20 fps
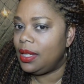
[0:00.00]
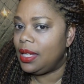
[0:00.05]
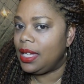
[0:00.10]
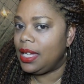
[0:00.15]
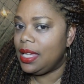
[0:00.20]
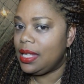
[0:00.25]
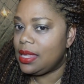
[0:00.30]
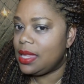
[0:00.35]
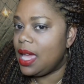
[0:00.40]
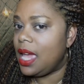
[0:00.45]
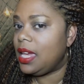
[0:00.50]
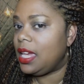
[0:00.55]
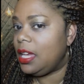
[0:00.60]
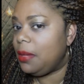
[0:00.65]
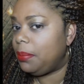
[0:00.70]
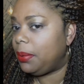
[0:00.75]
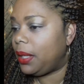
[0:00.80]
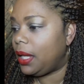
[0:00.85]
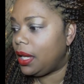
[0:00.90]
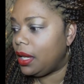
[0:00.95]
He think
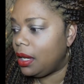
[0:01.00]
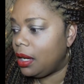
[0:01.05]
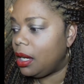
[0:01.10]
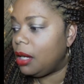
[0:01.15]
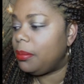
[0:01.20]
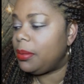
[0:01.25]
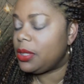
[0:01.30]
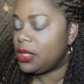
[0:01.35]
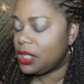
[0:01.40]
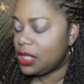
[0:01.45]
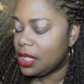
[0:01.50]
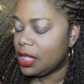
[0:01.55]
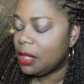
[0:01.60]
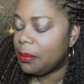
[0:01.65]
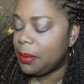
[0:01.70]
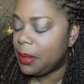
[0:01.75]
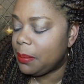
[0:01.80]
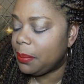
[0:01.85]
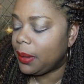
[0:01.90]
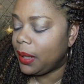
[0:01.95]
he playing her, but she
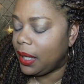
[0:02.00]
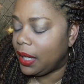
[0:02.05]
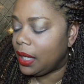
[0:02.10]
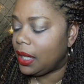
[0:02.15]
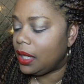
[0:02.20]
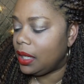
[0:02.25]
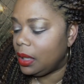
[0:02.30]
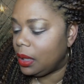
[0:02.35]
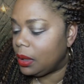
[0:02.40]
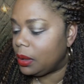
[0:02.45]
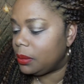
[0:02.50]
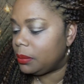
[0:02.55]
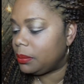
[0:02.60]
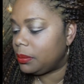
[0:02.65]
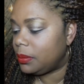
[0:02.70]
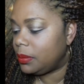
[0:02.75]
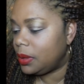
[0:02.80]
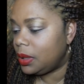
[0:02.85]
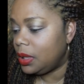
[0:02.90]
could be playing him.